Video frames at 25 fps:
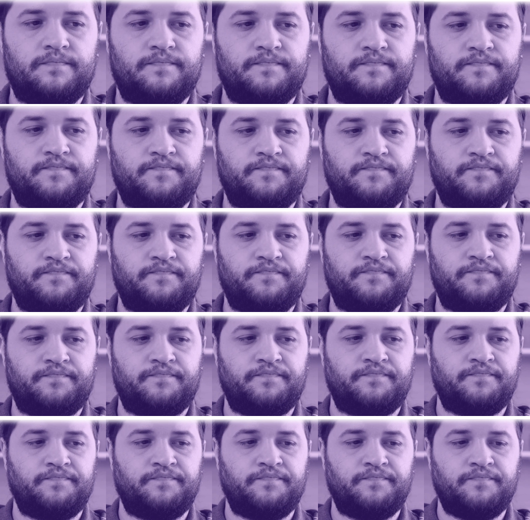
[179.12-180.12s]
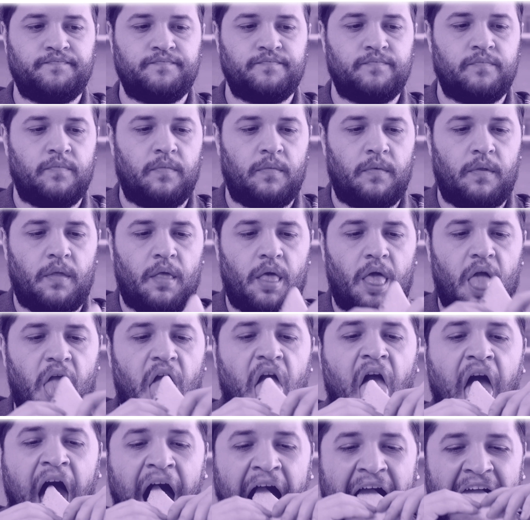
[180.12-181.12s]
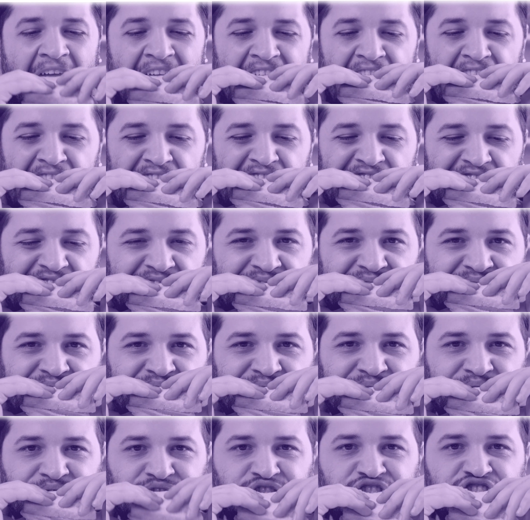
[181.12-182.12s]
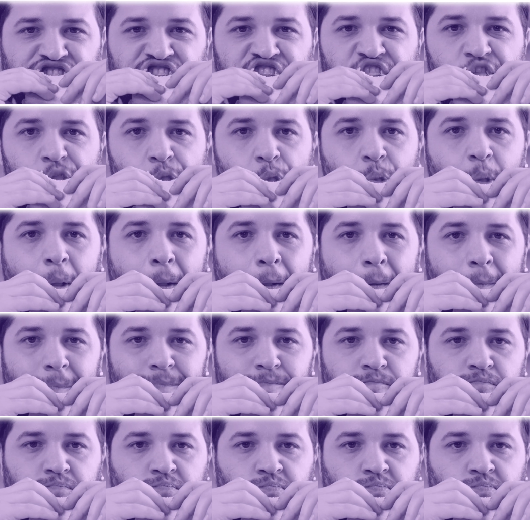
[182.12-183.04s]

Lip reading: increased appetite. So you can remember, typically in